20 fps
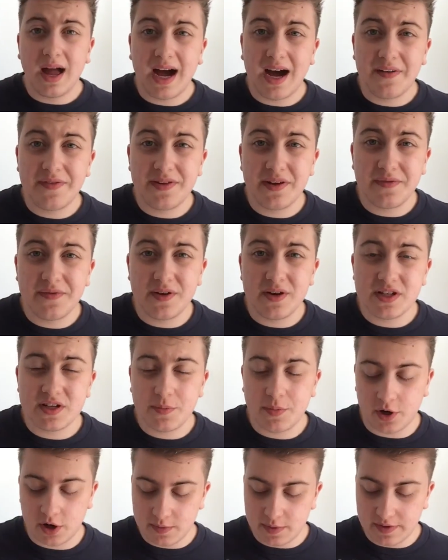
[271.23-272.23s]
After your first
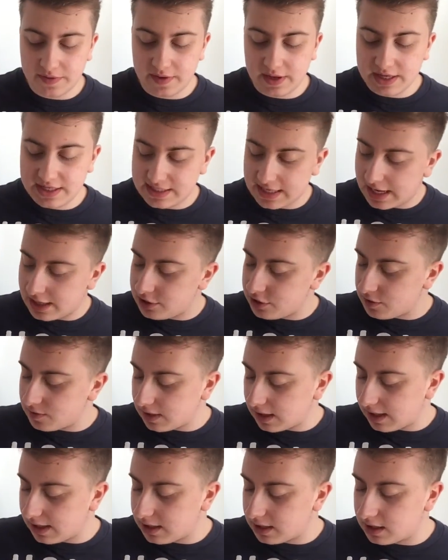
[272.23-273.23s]
appointment, they send you
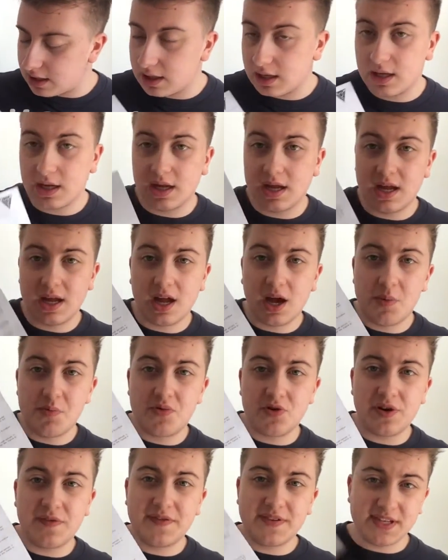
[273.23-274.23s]
like a
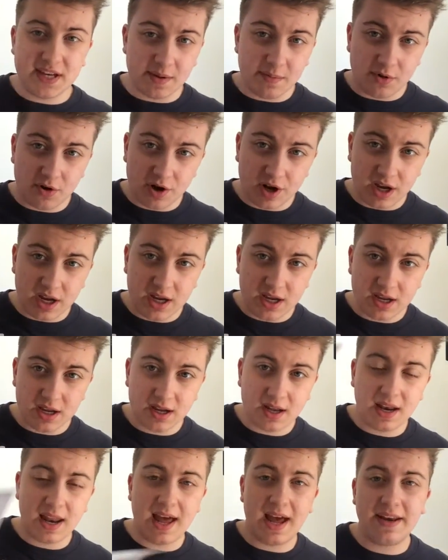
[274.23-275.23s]
brief summary
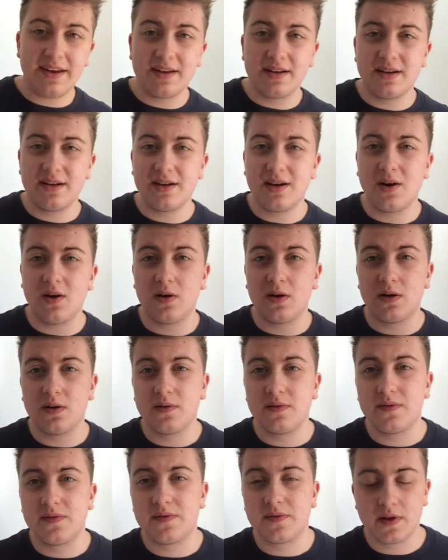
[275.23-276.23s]
letter
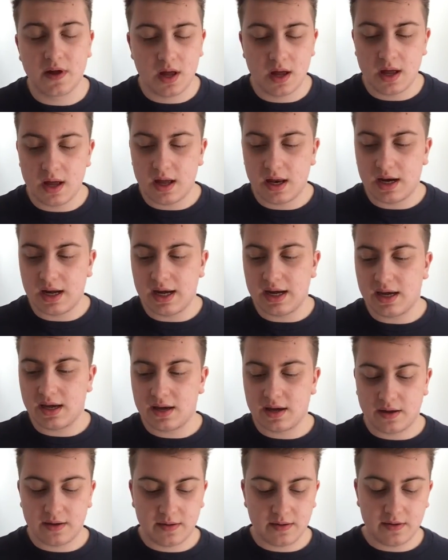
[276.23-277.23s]
of
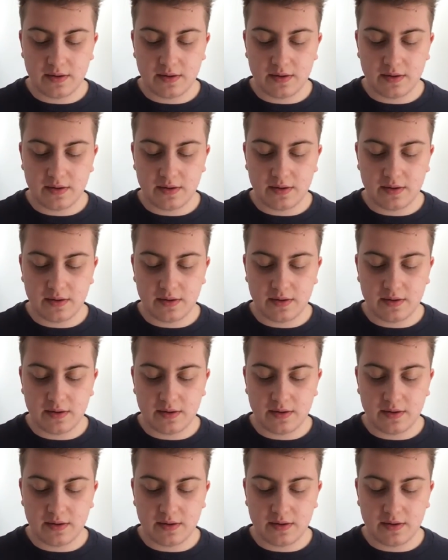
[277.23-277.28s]
like